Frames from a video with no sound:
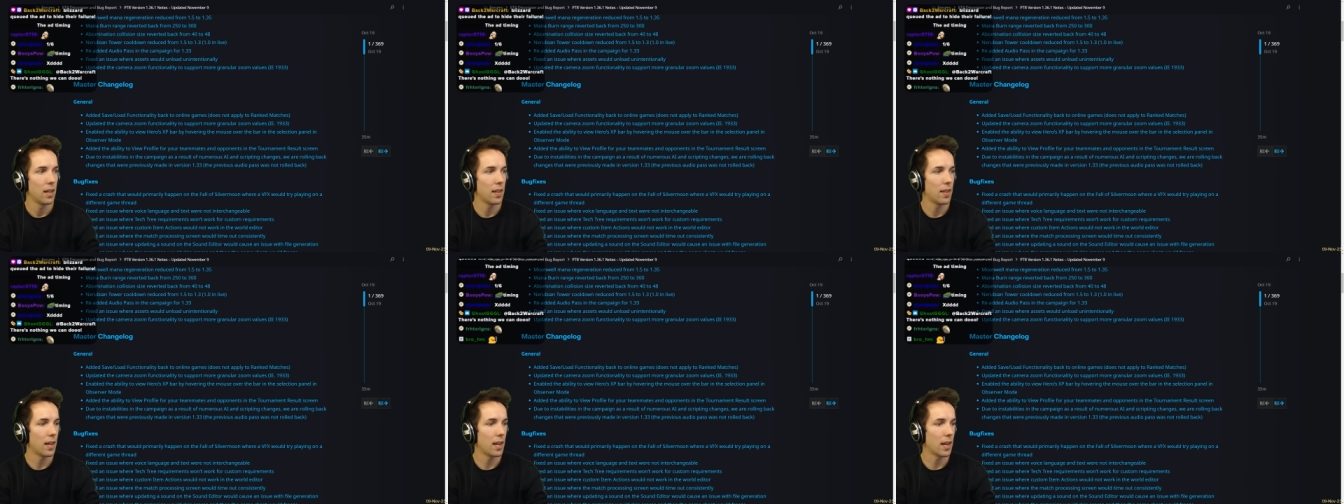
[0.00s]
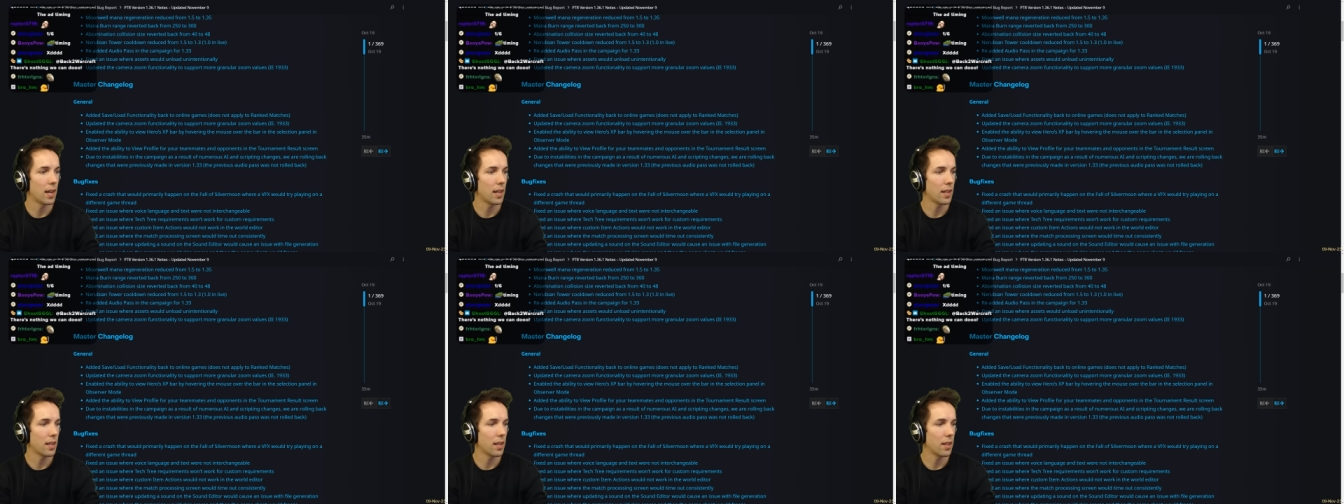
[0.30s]

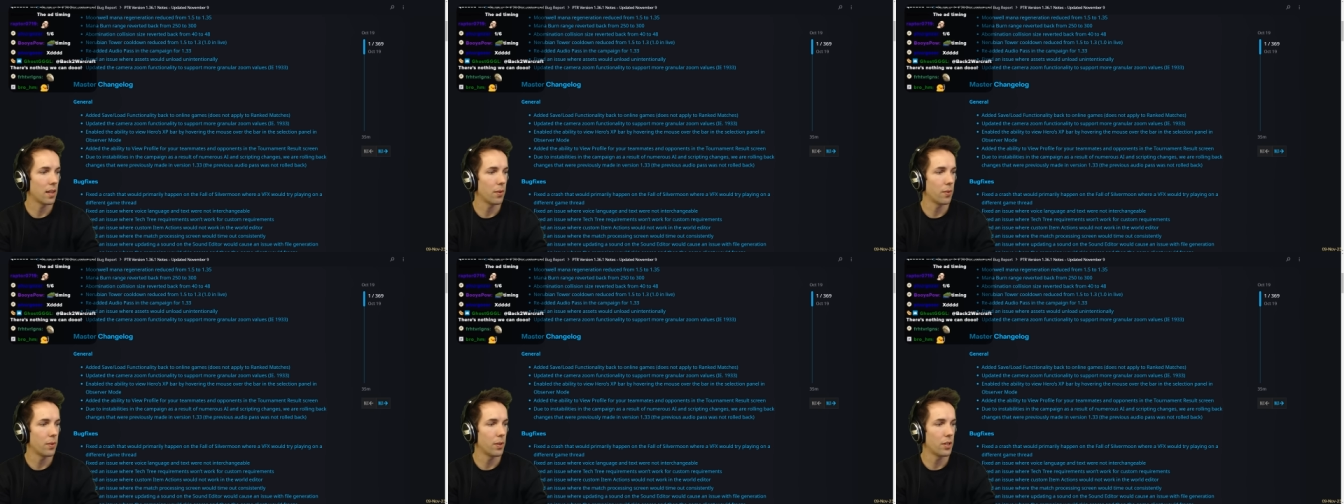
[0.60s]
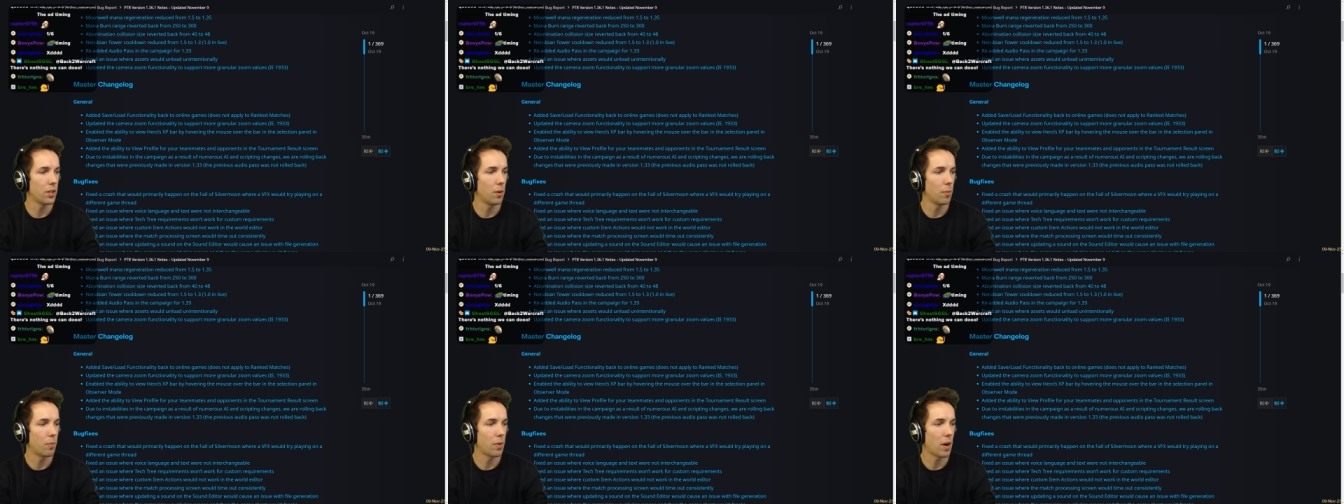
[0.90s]
that there
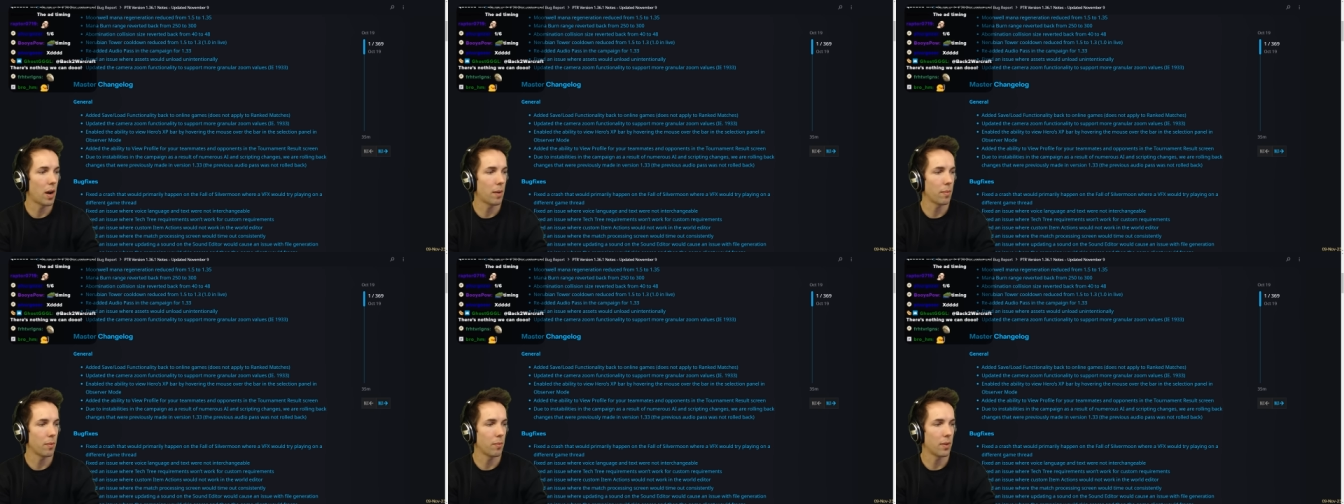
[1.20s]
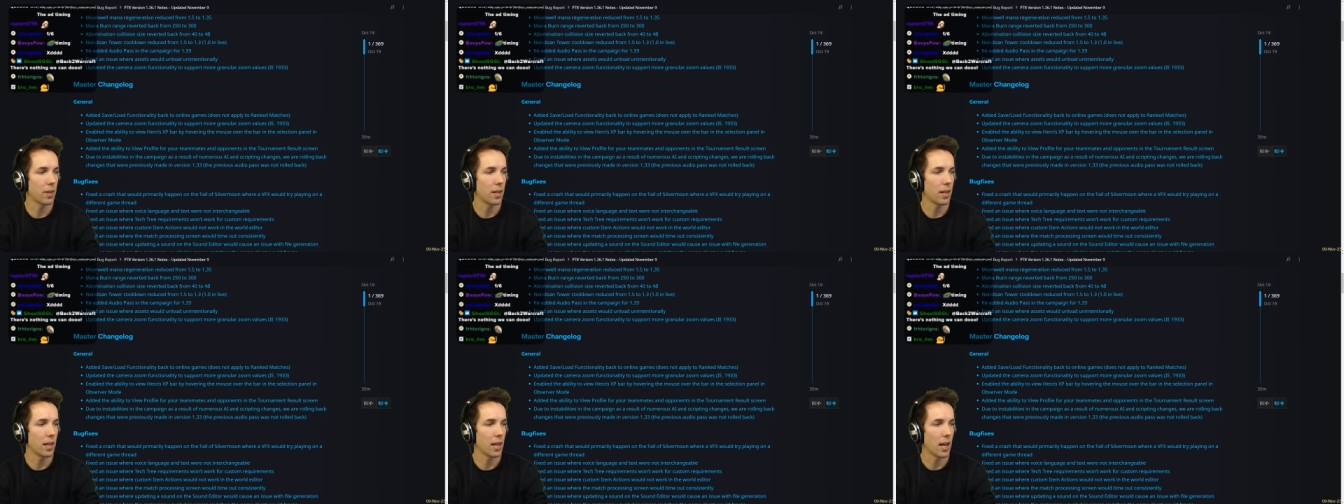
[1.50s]
is no problem
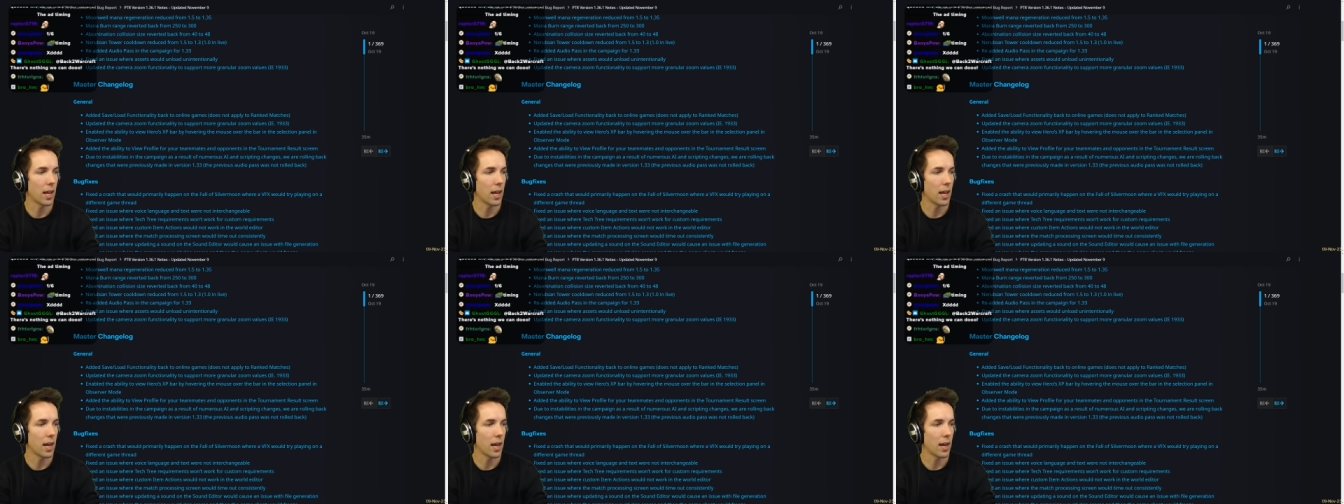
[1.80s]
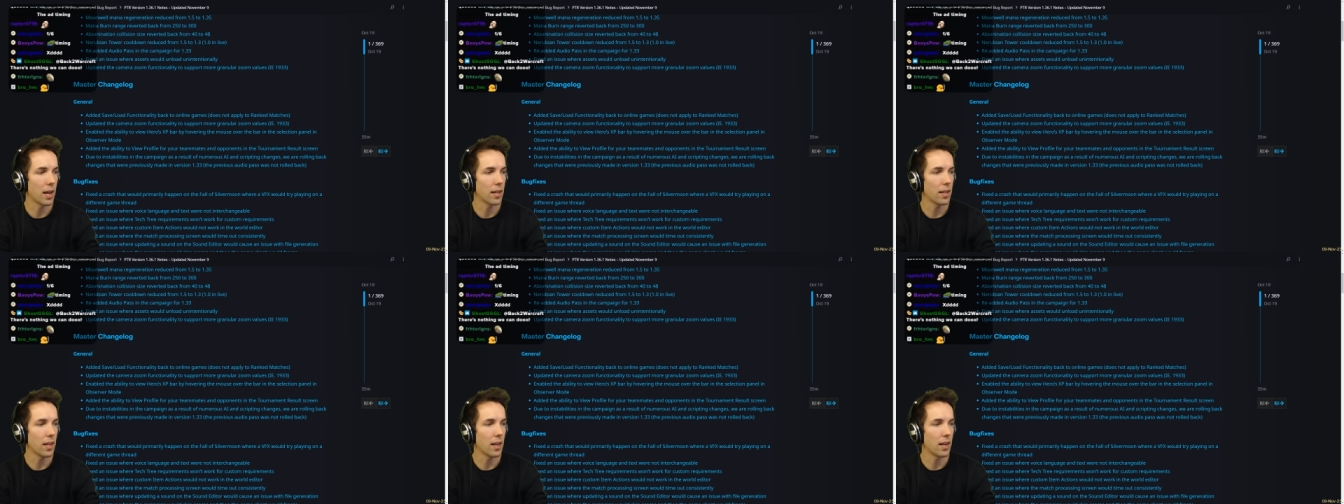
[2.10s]
with the
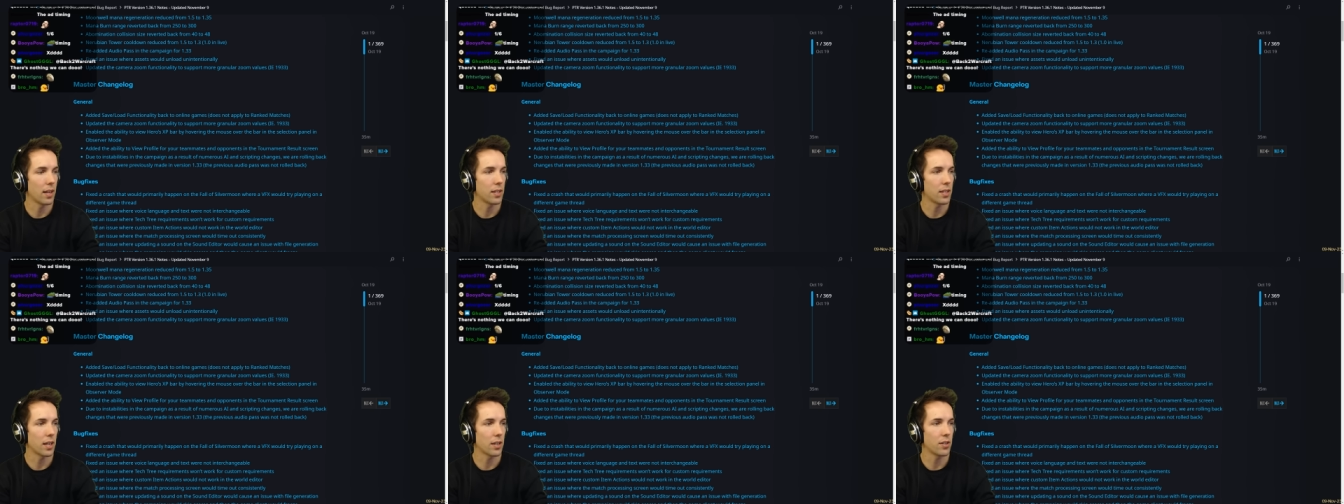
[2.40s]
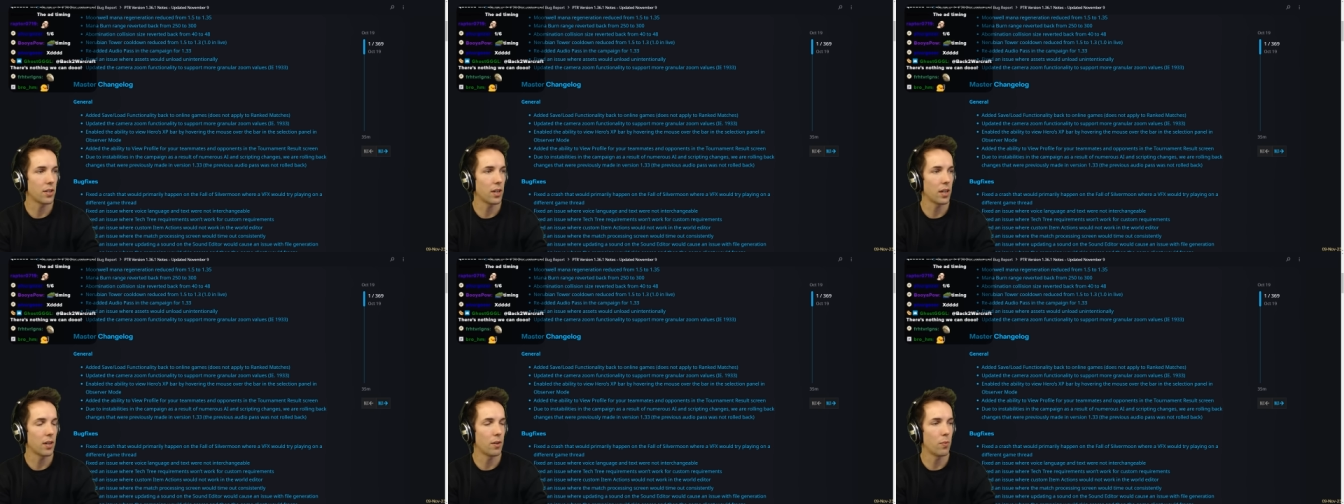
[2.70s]
AI, that it's
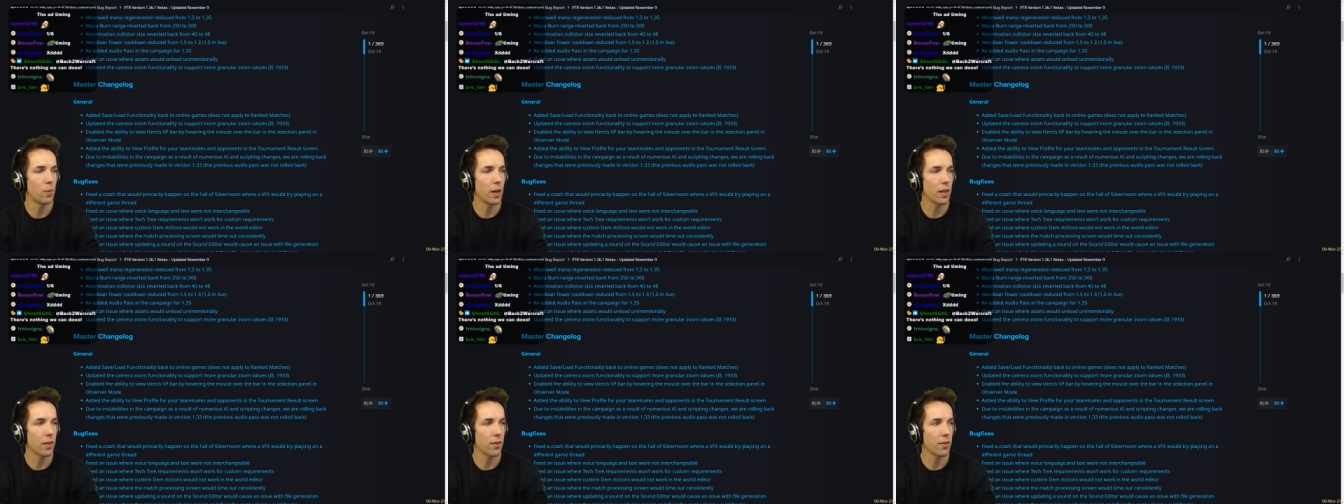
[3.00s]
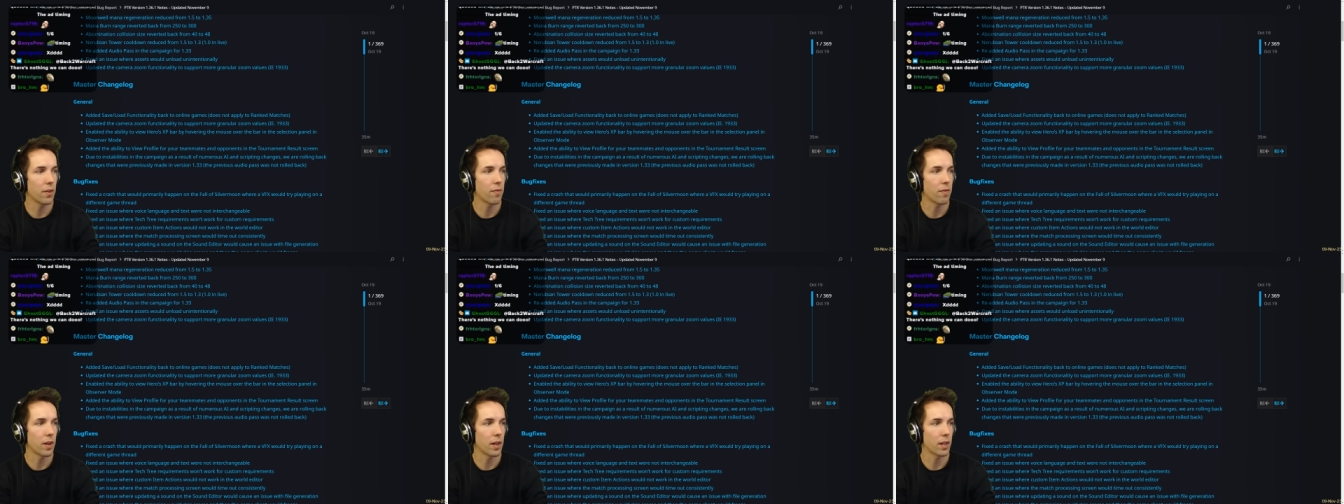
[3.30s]
actually a
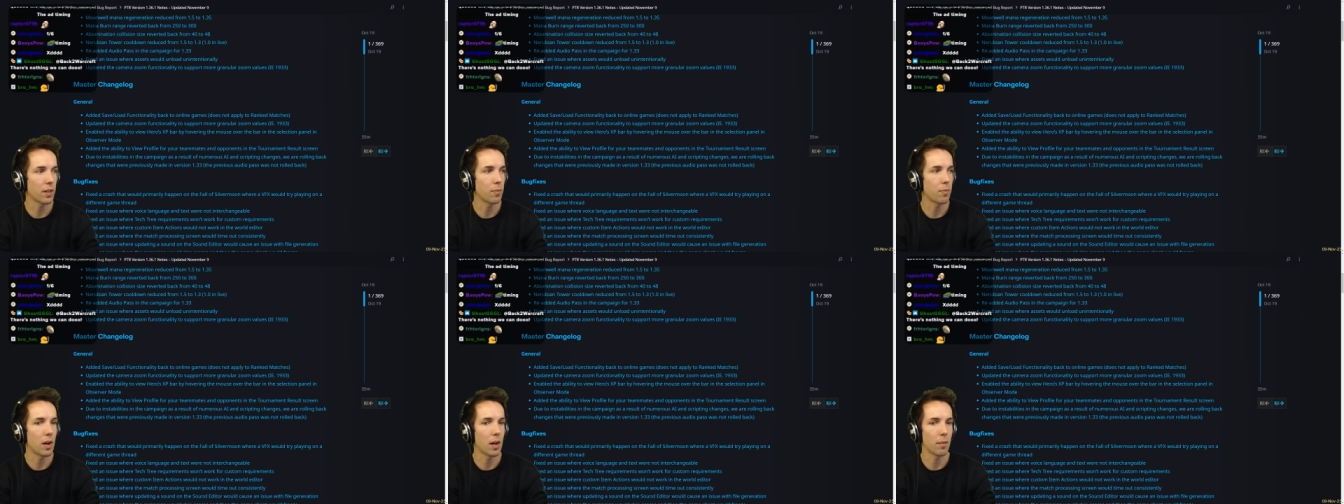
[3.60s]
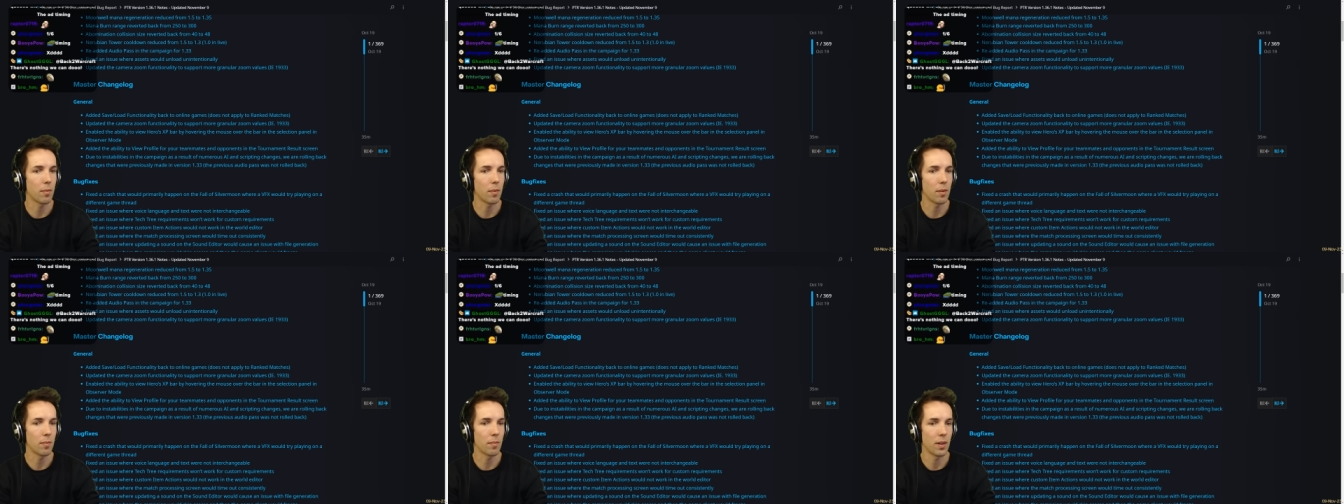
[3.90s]
weather effect
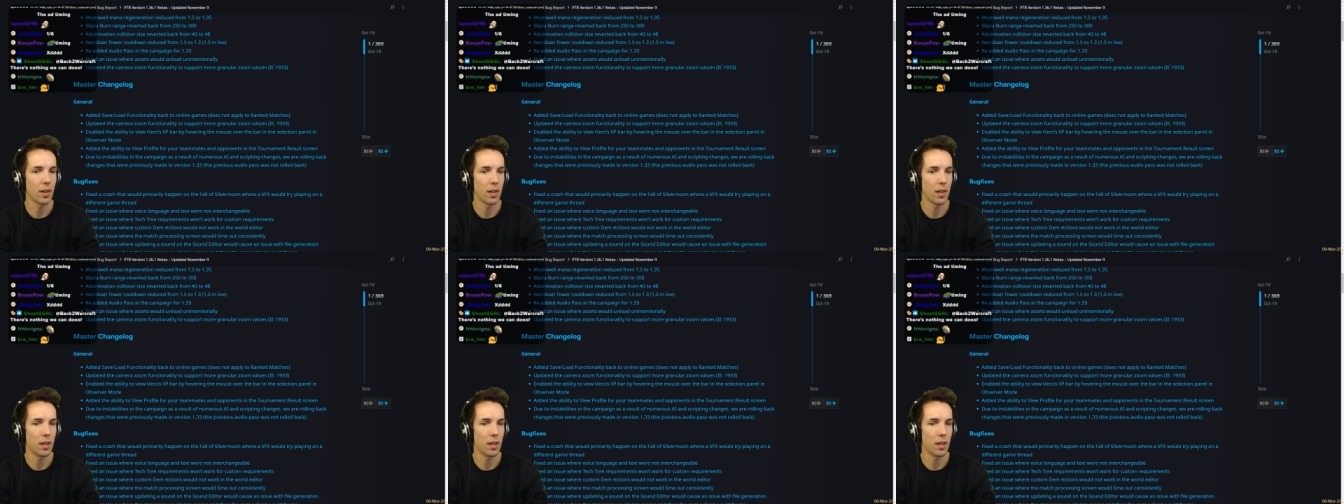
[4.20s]
problem.